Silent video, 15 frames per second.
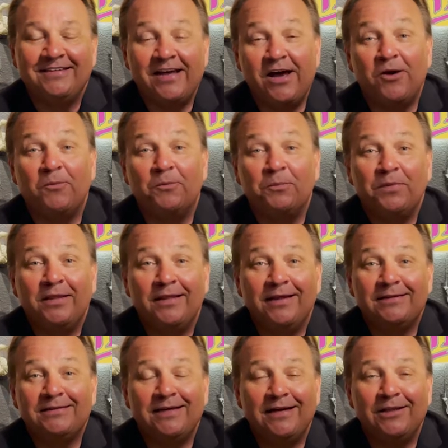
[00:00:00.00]
Now,
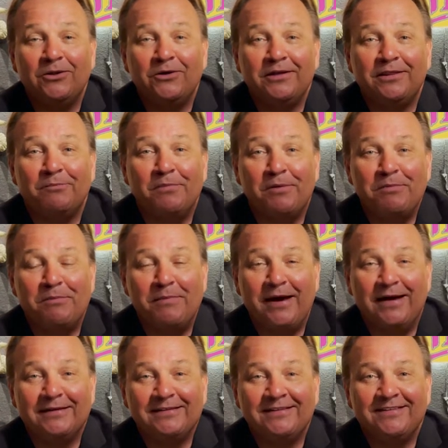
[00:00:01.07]
let's take a look at the mummy
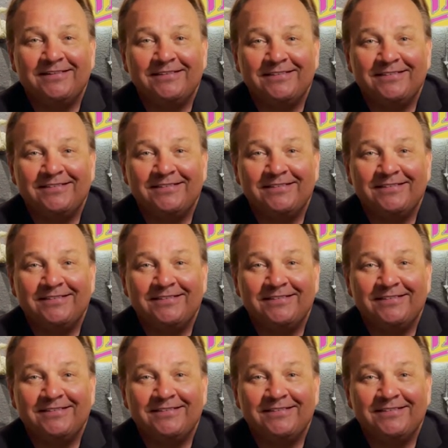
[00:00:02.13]
mask.